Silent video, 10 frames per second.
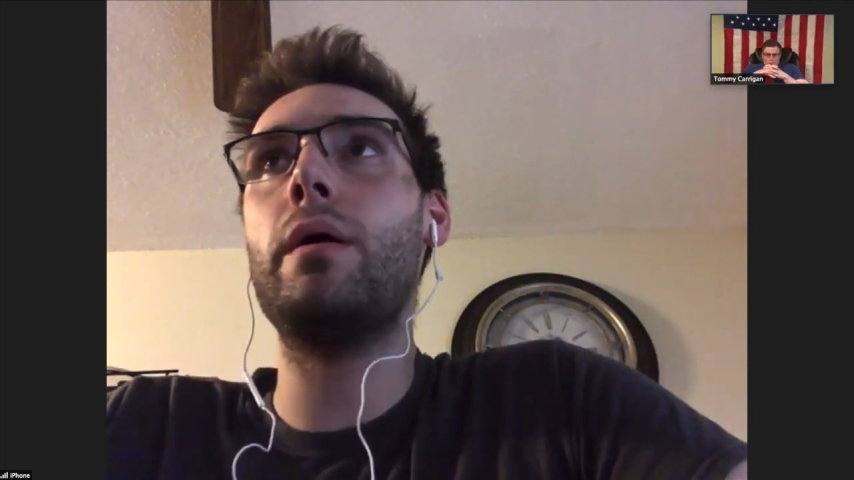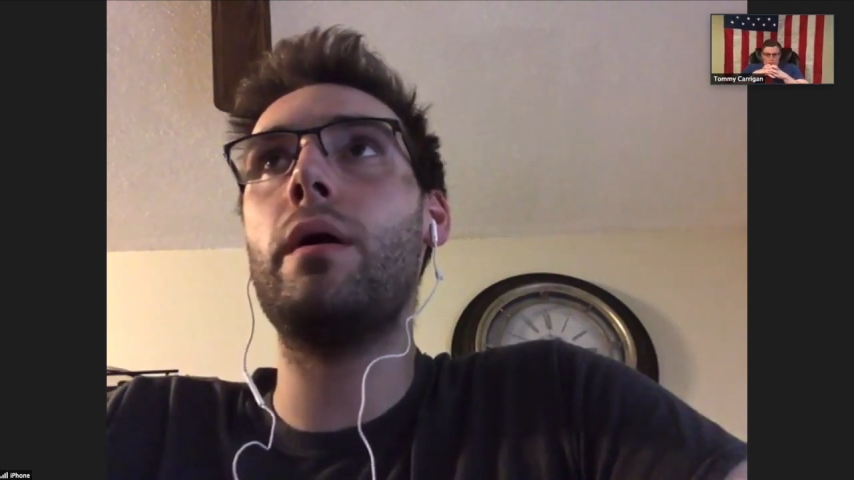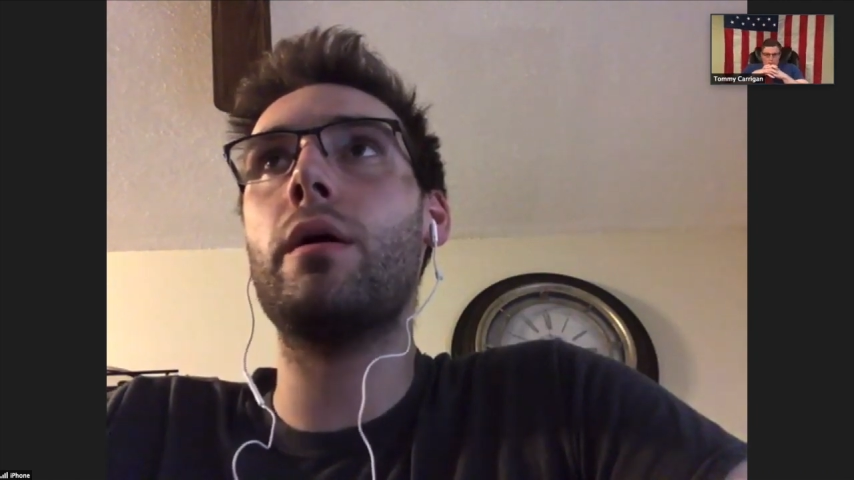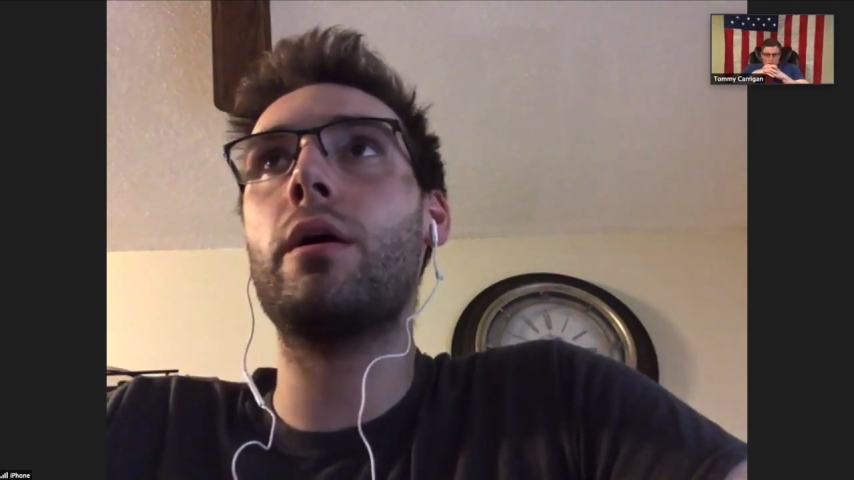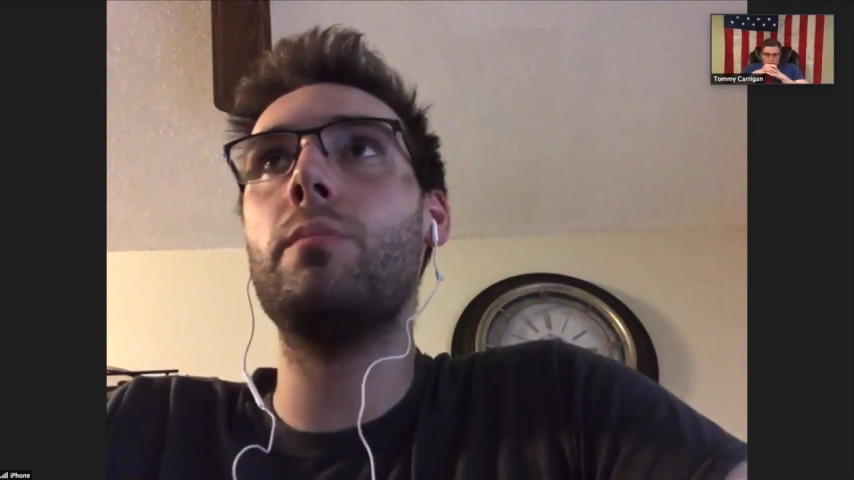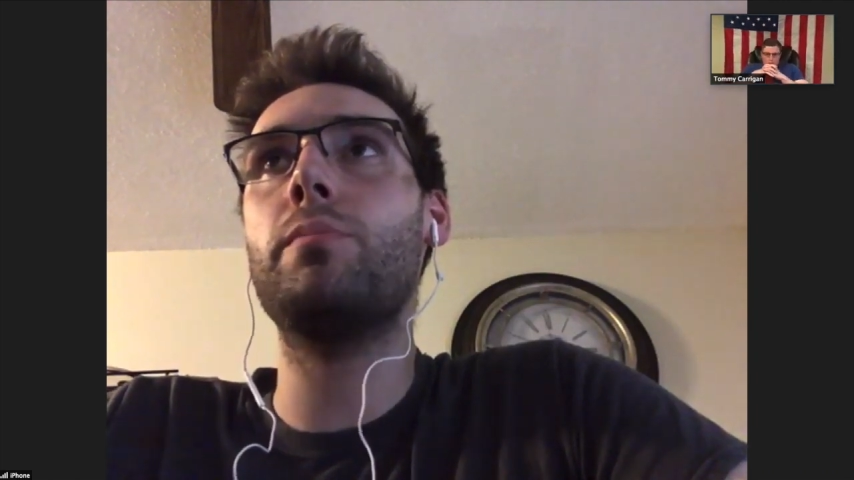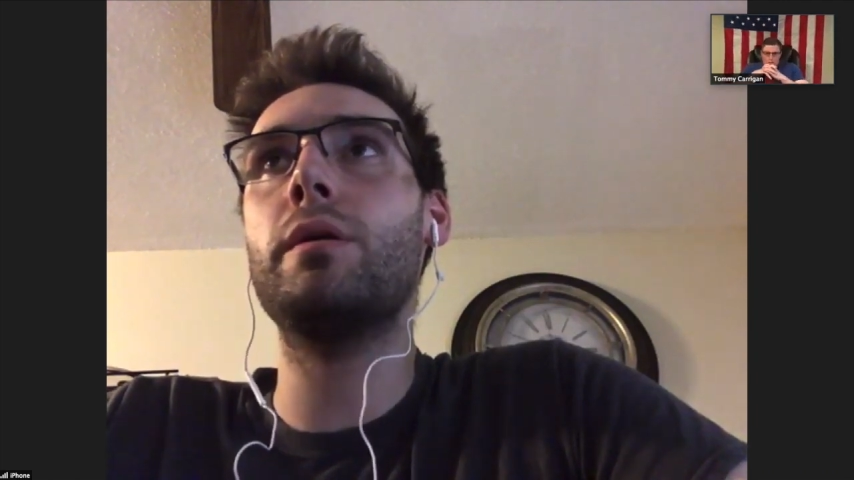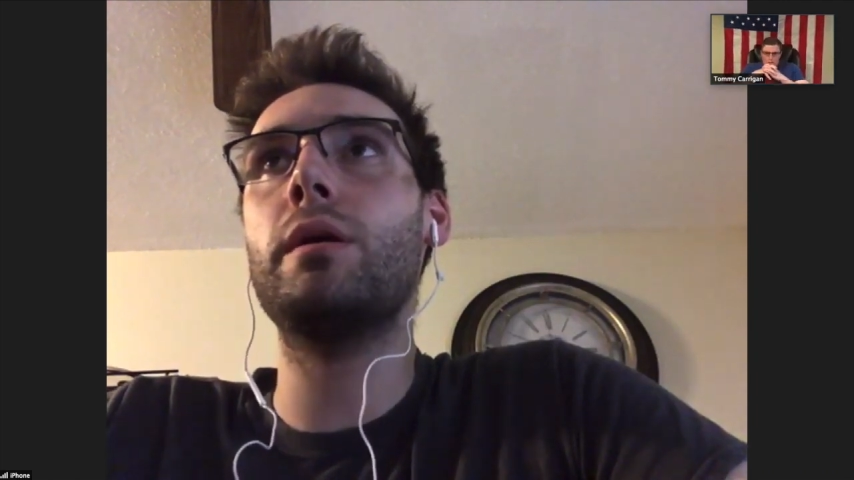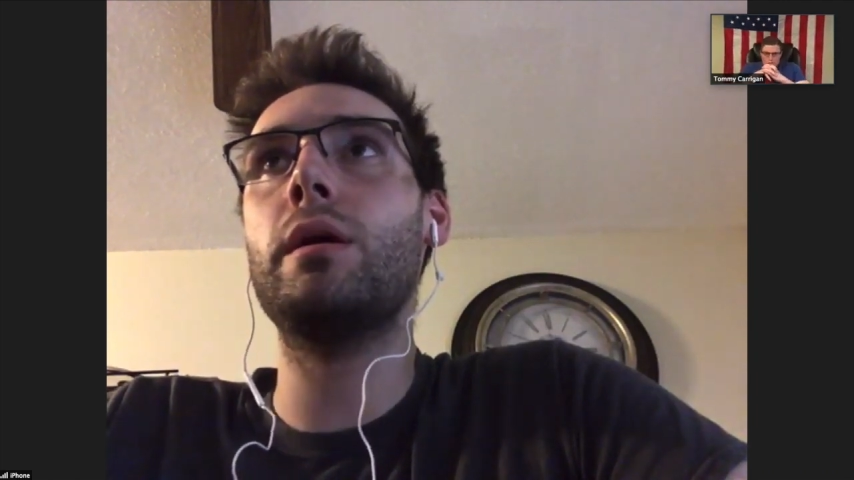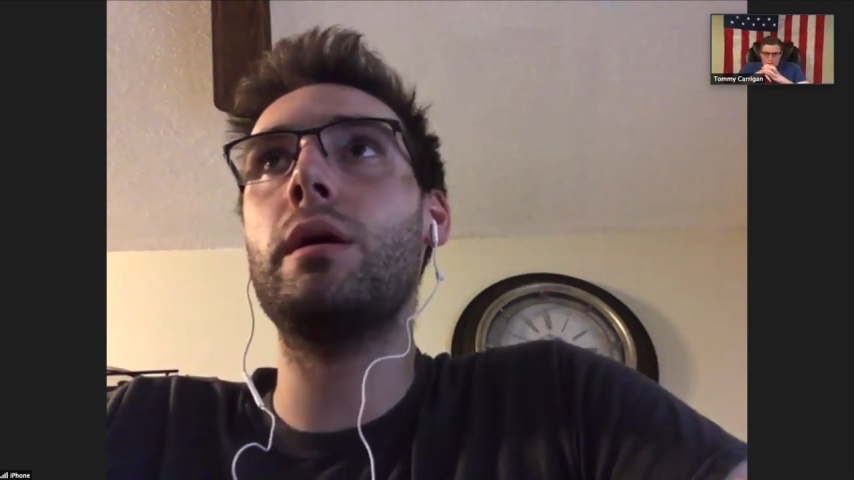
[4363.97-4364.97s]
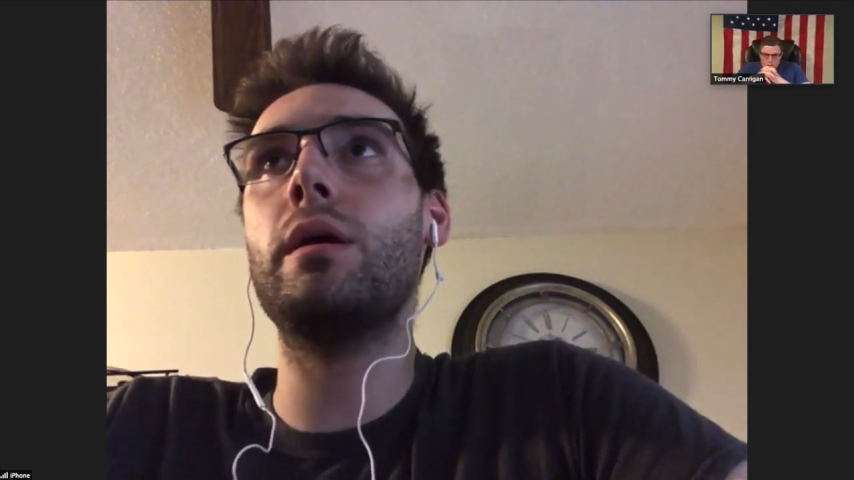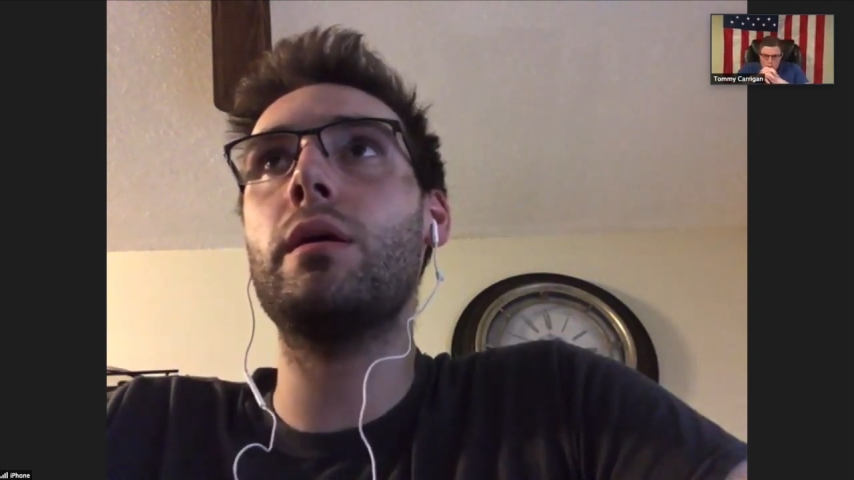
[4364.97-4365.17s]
a company